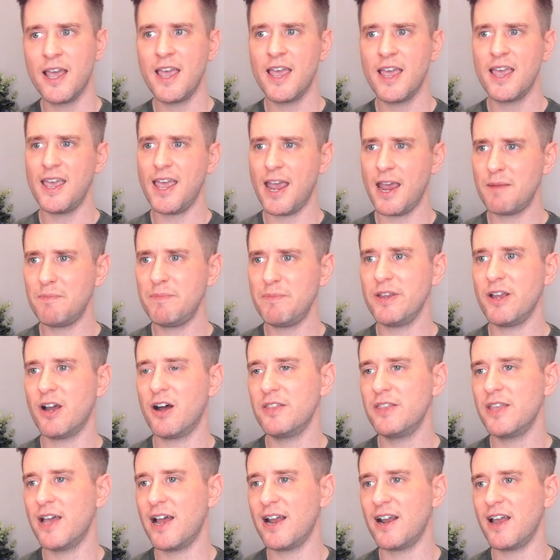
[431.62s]
And
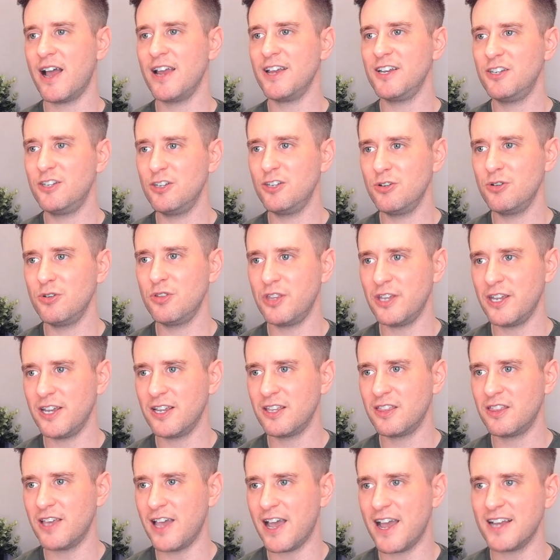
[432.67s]
beyond that, I do
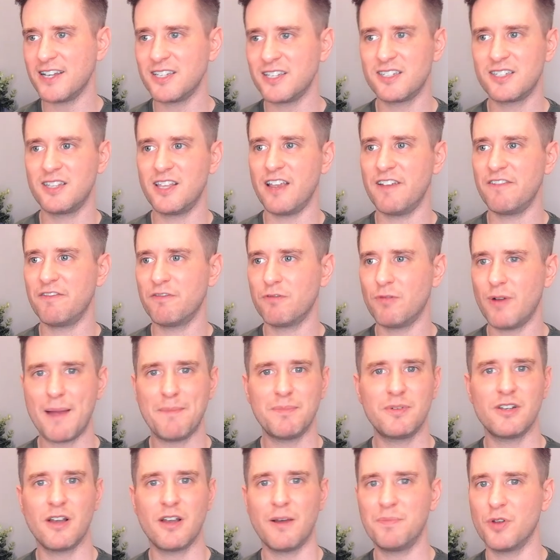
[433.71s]
think that they've
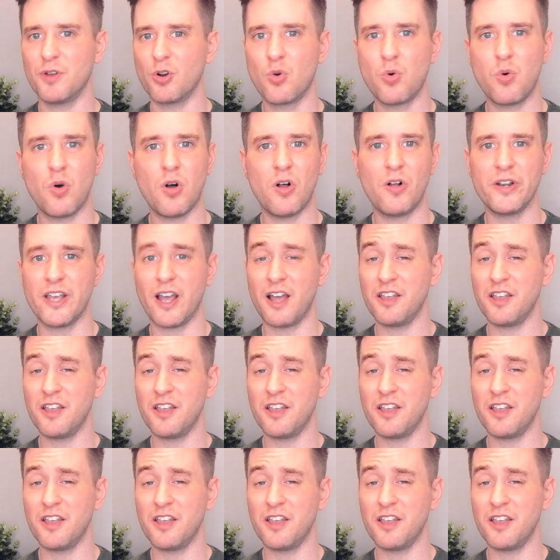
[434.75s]
ramped up their quality.